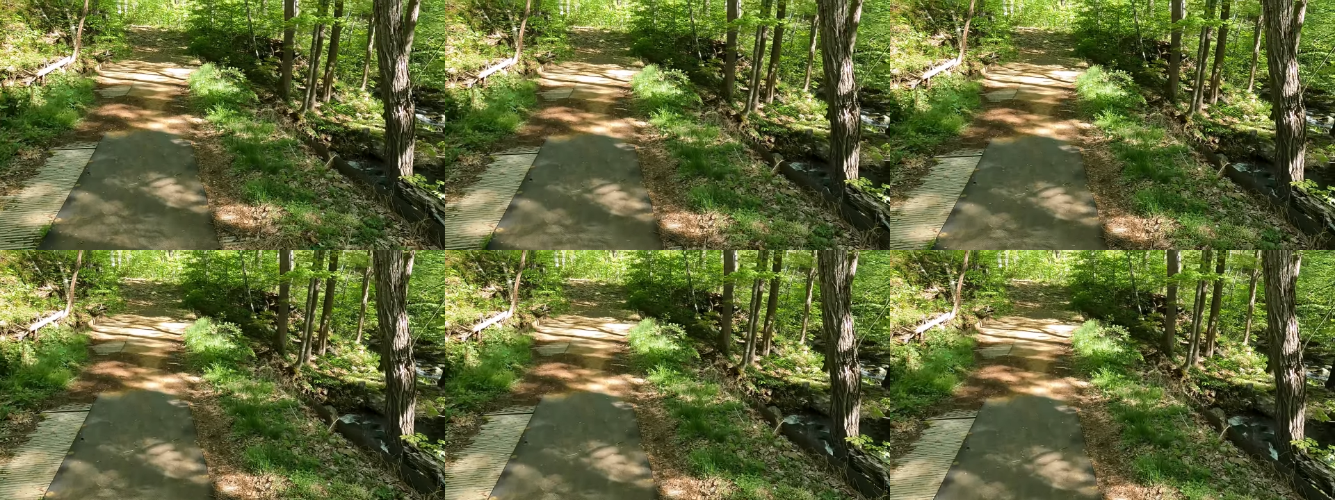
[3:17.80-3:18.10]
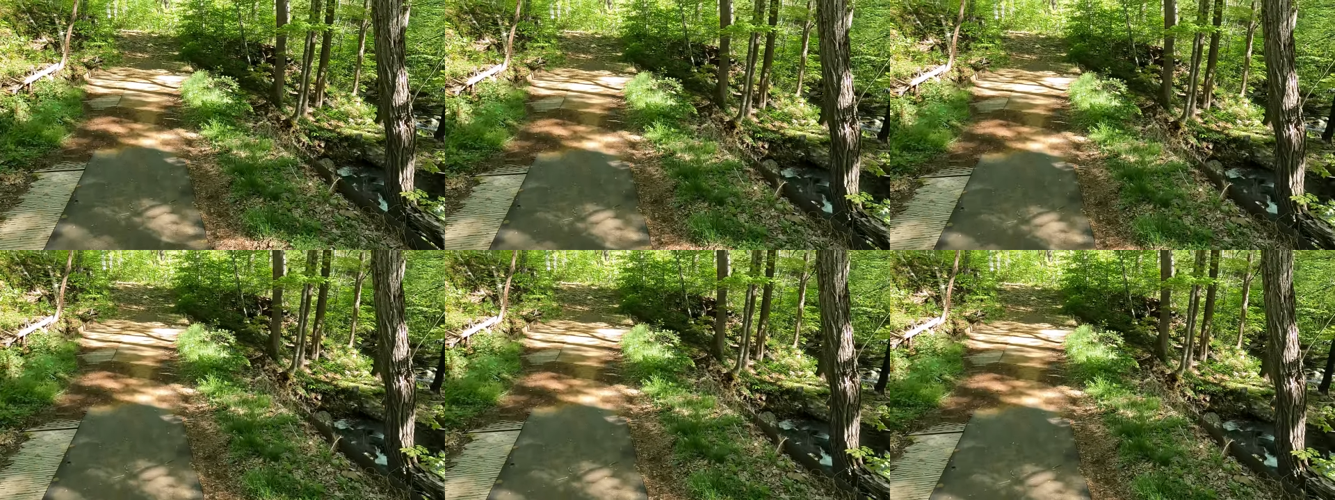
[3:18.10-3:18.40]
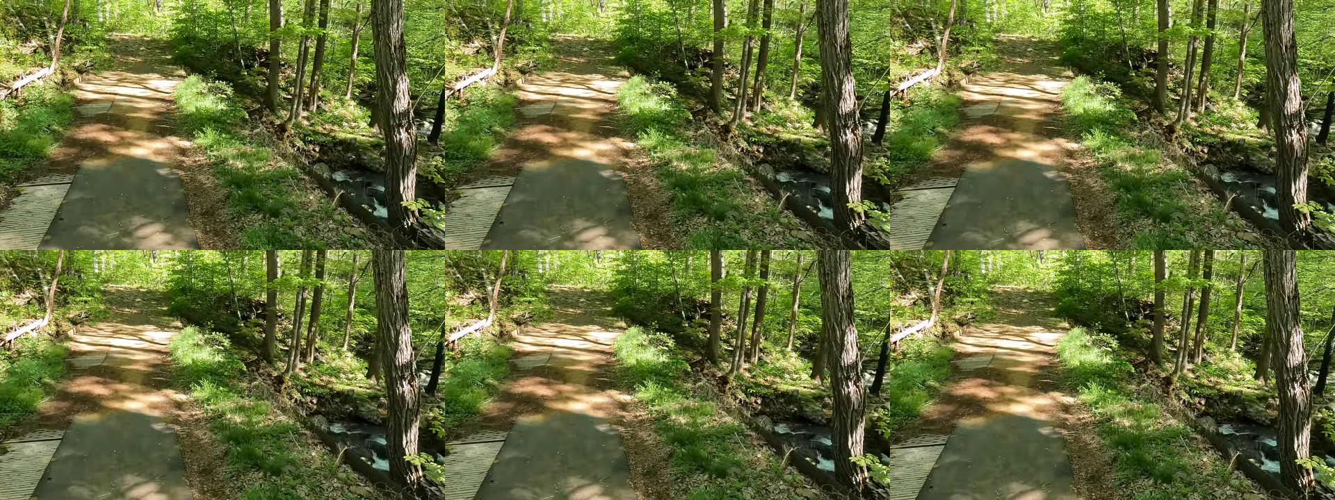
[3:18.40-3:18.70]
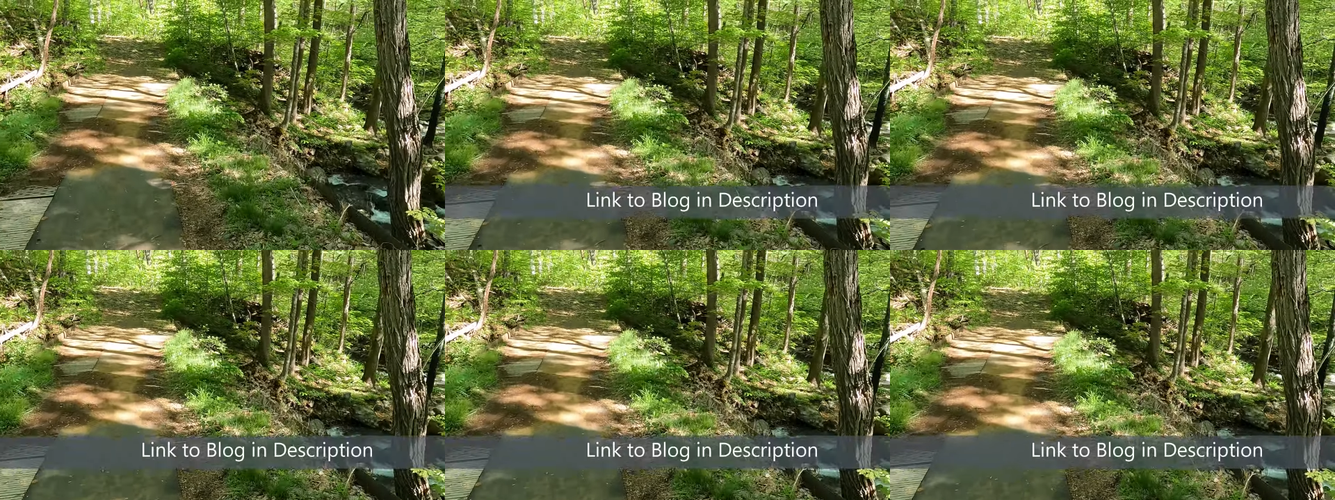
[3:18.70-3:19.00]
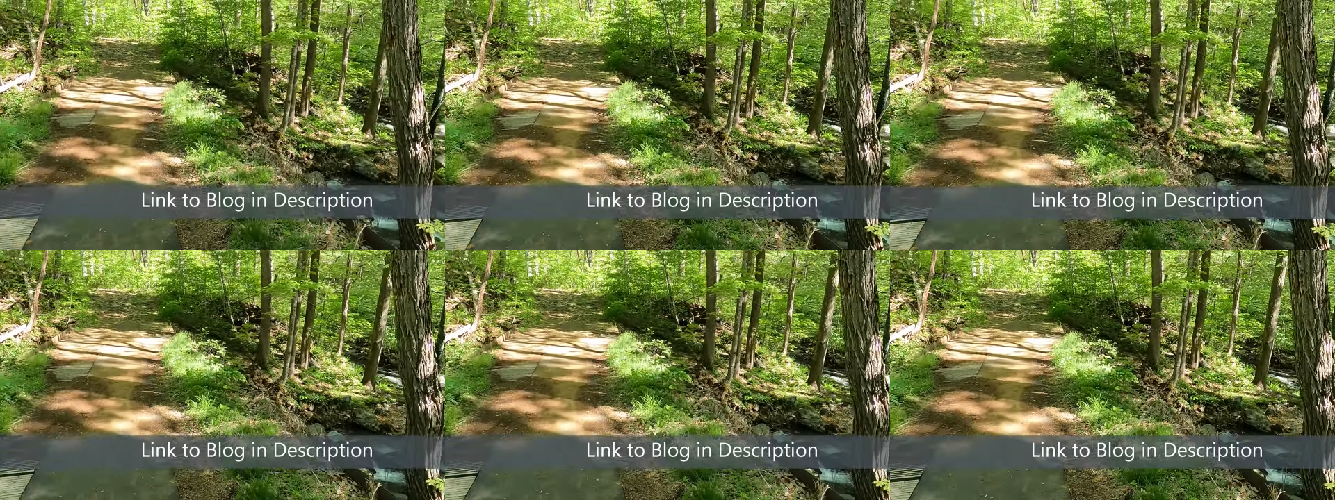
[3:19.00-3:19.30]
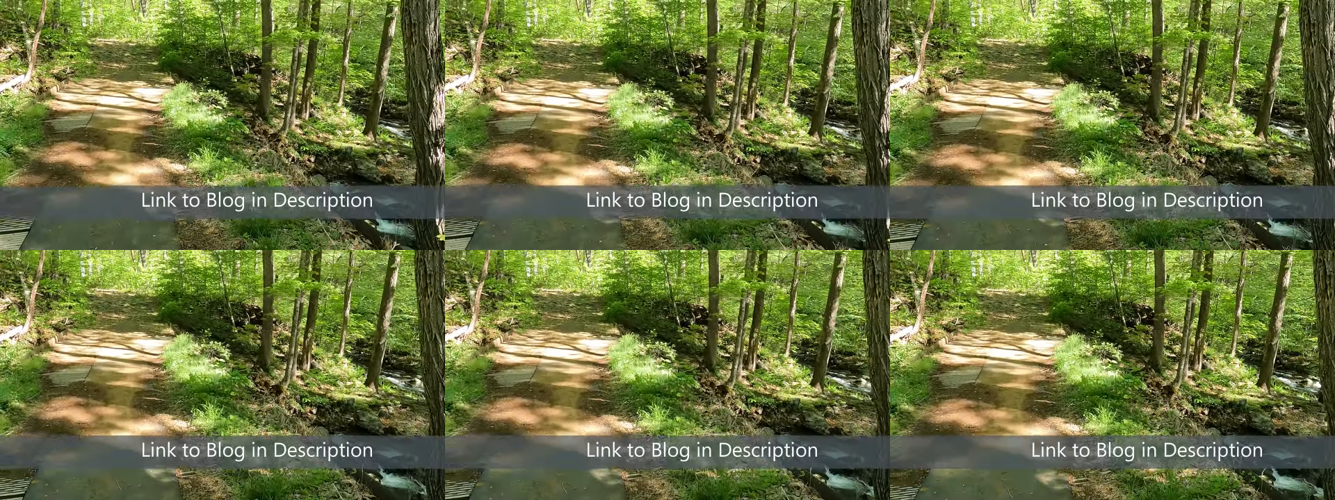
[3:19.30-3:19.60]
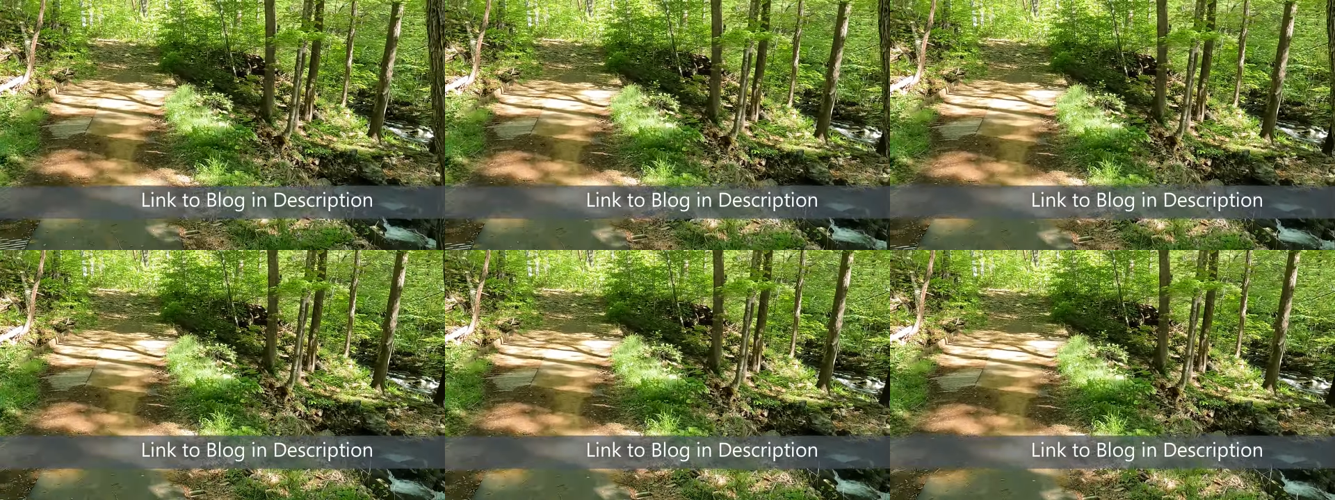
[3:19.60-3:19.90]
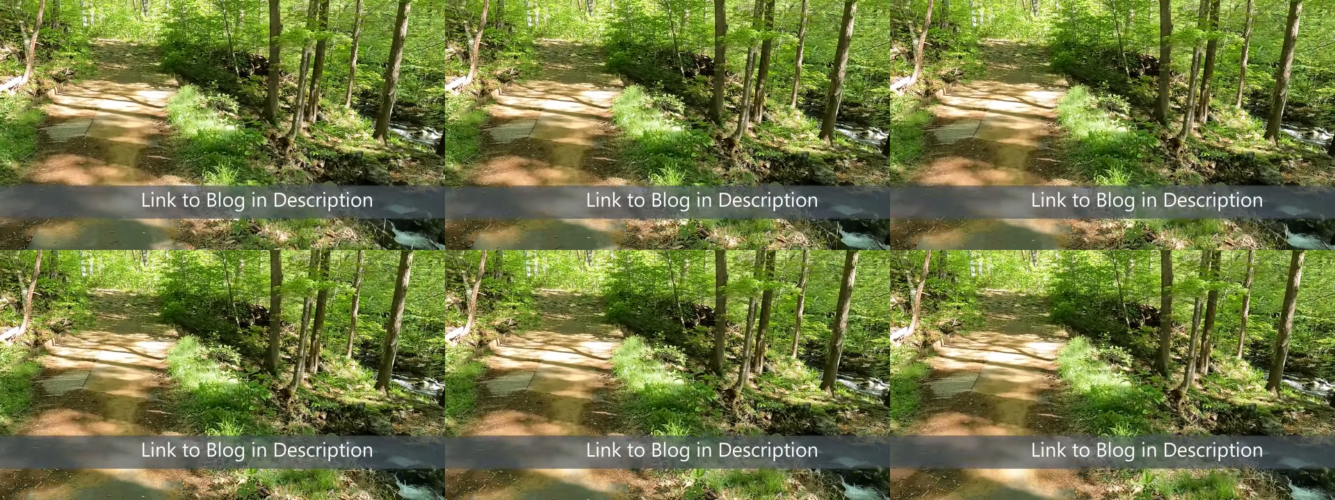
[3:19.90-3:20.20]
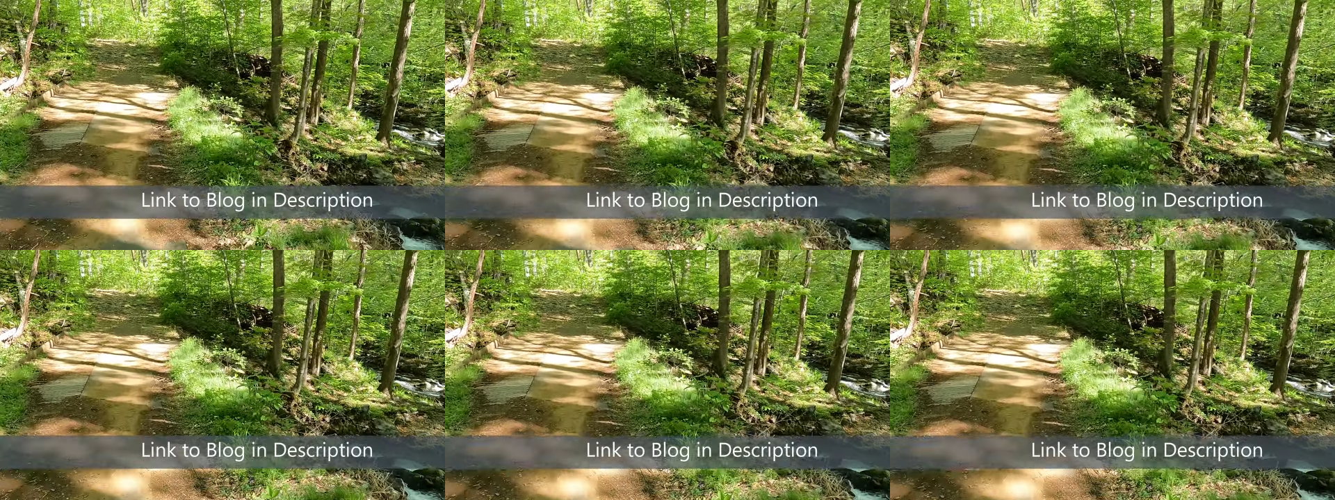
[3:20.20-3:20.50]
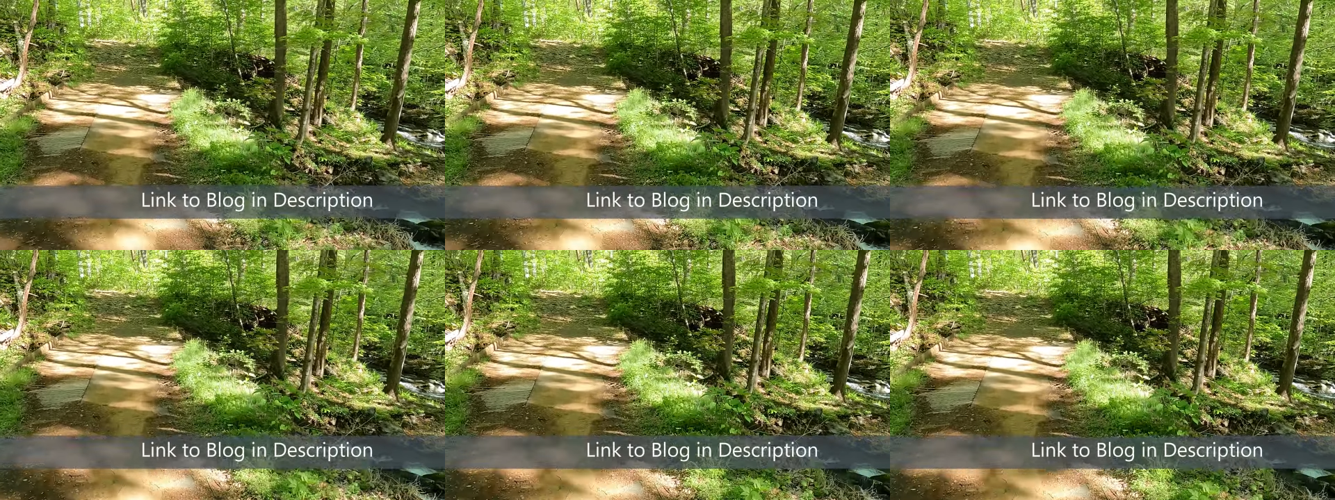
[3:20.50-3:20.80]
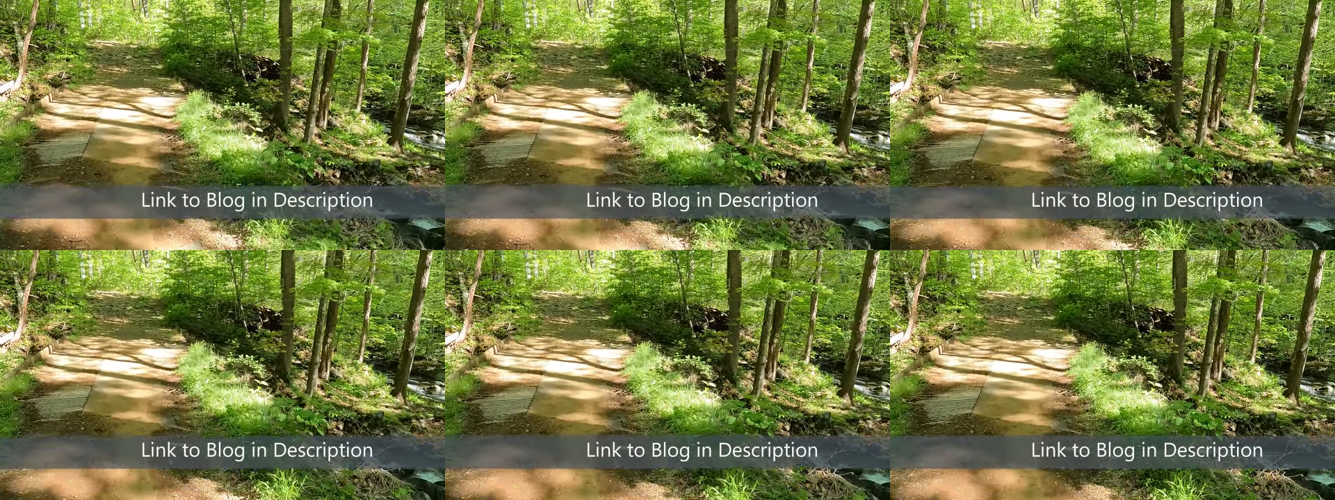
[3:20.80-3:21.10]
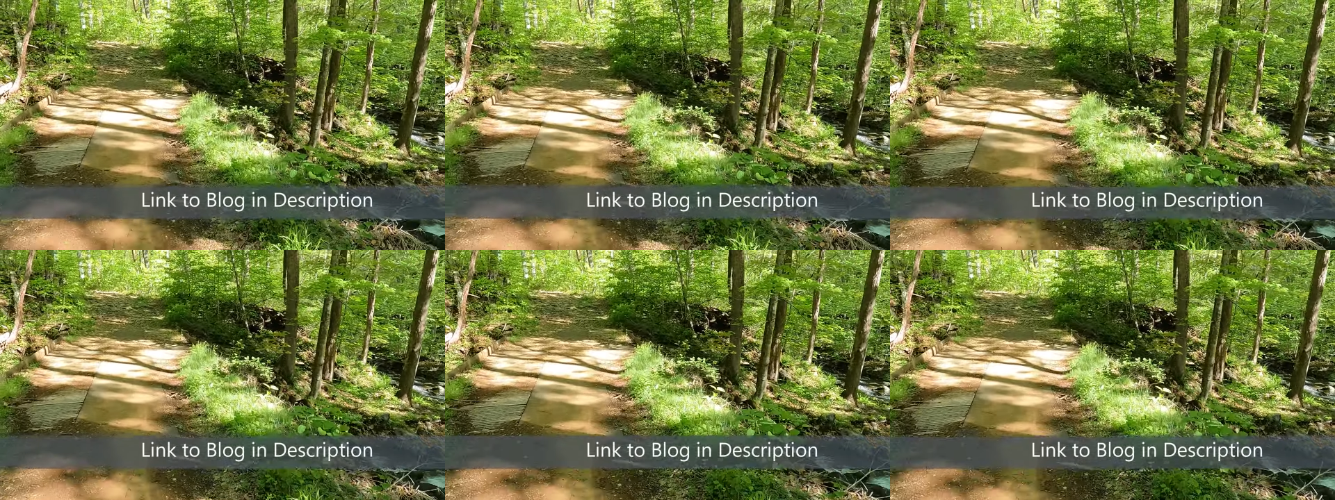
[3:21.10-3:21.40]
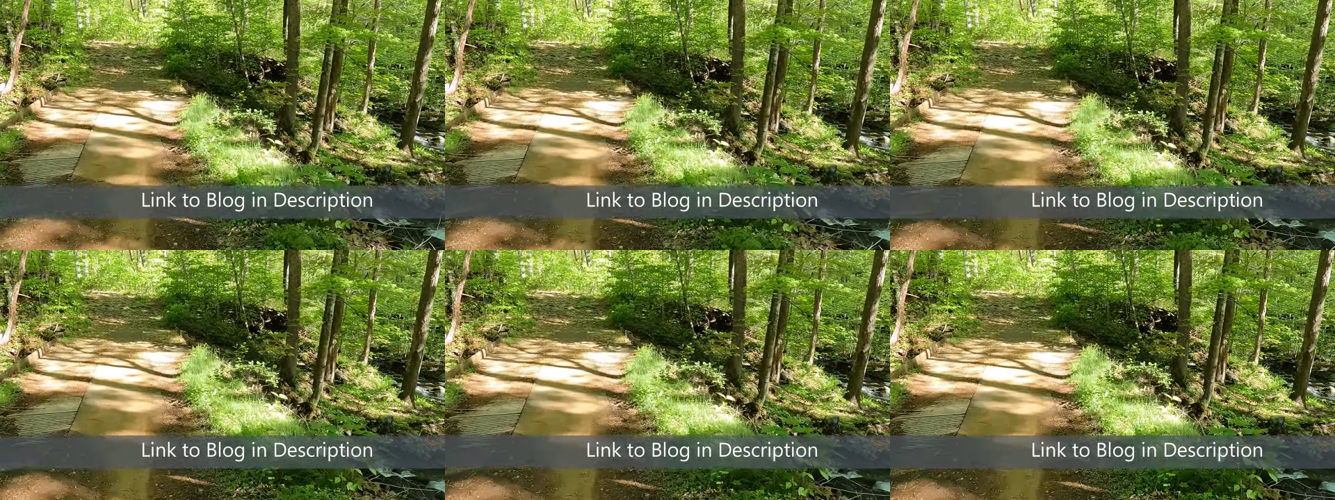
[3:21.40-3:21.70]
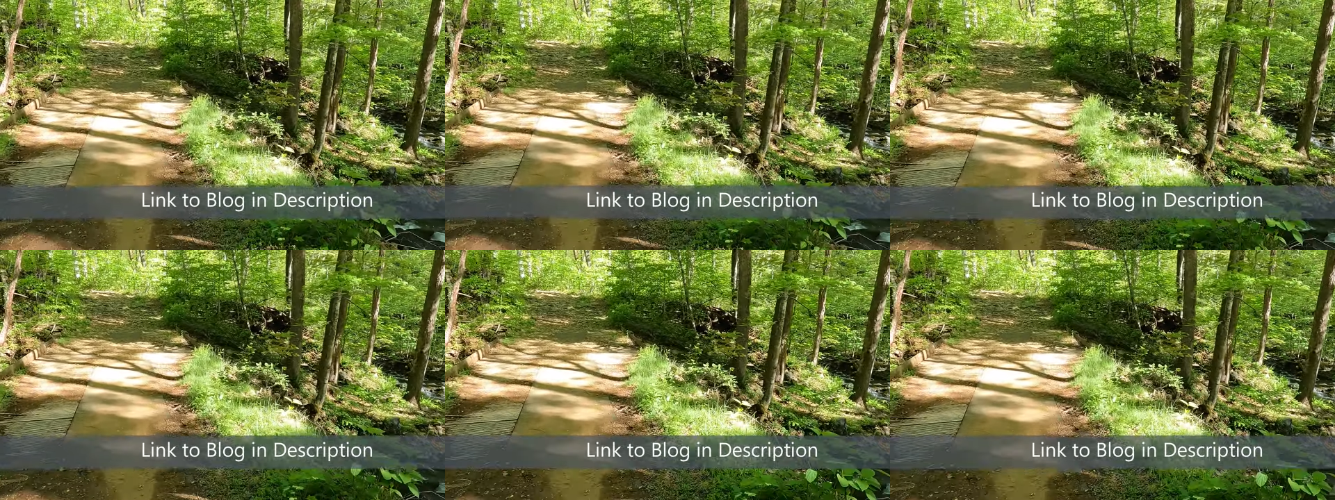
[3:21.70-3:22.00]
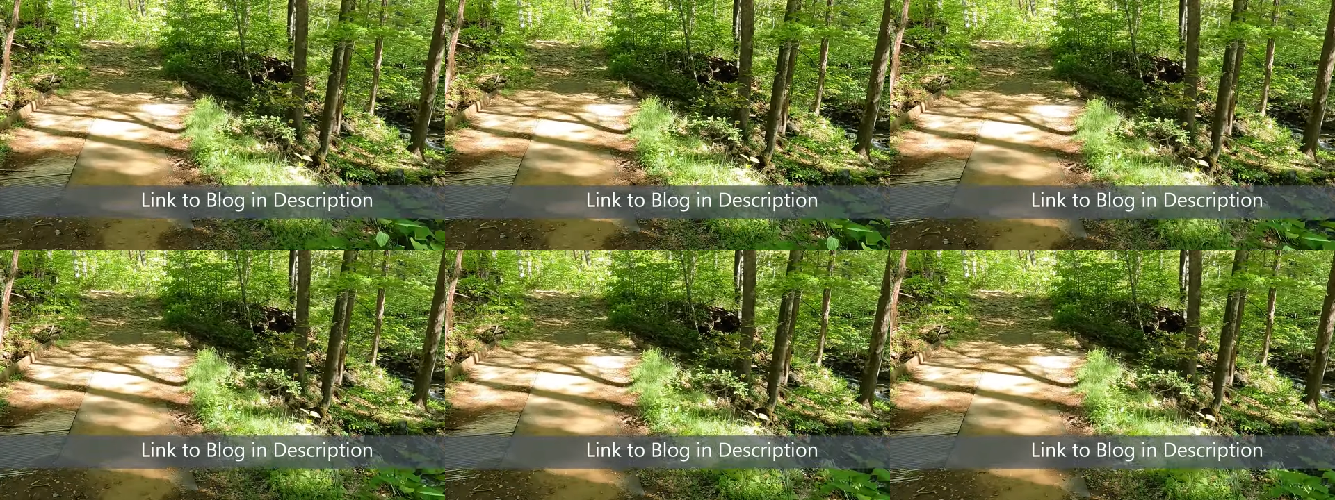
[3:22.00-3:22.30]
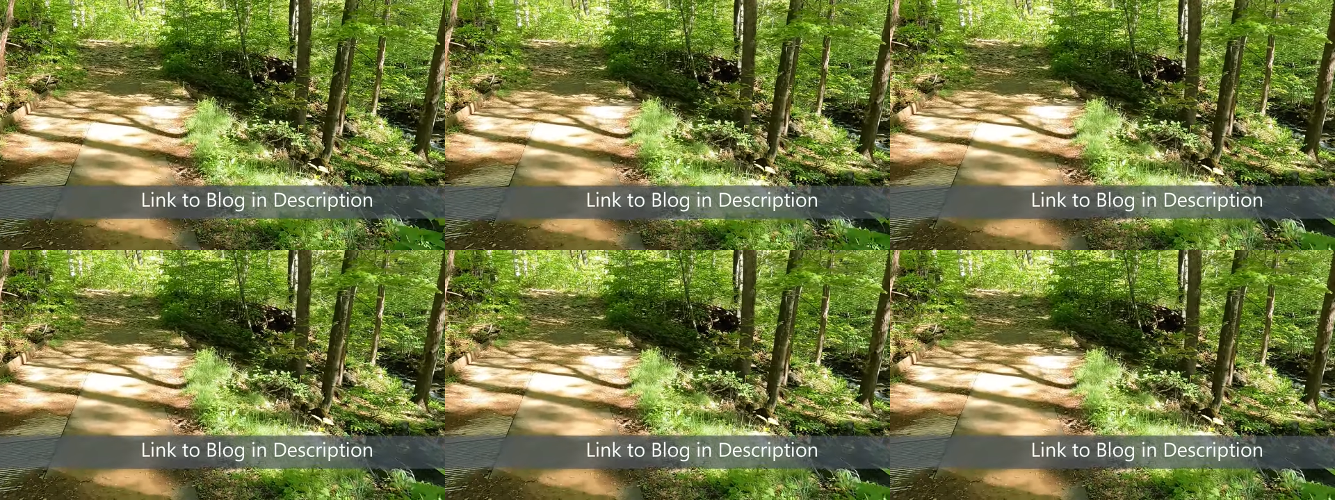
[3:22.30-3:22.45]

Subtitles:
(no speaker visible)